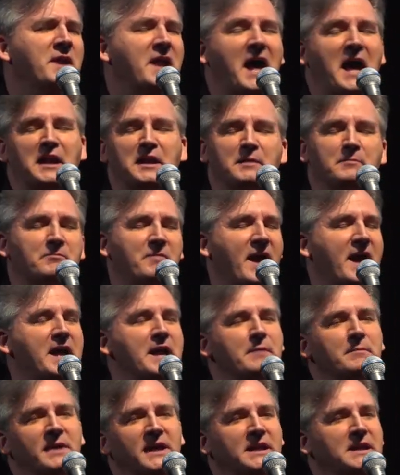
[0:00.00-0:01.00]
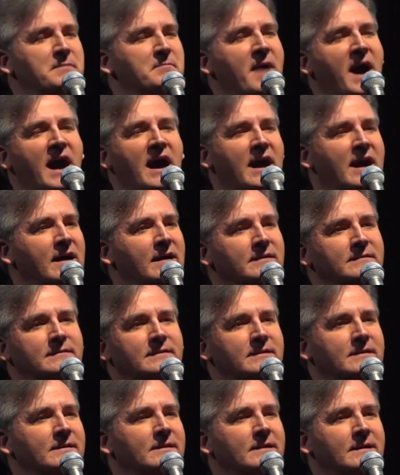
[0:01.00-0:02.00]
but I didn't pay him any
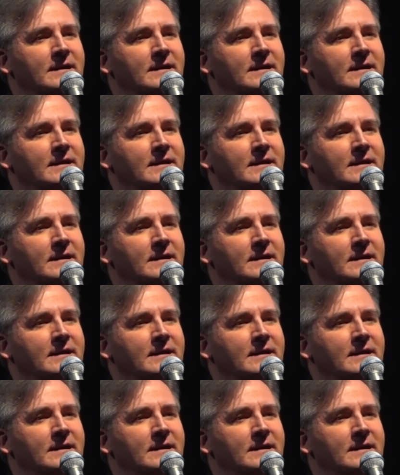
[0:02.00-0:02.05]
mind.